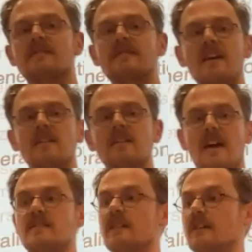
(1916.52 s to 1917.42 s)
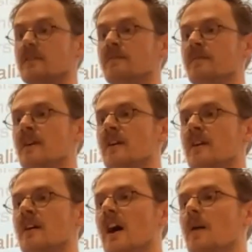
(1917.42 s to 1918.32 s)
a second case study,
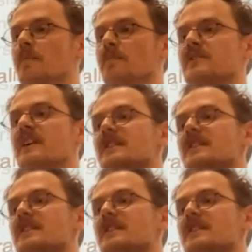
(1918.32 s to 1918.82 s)
this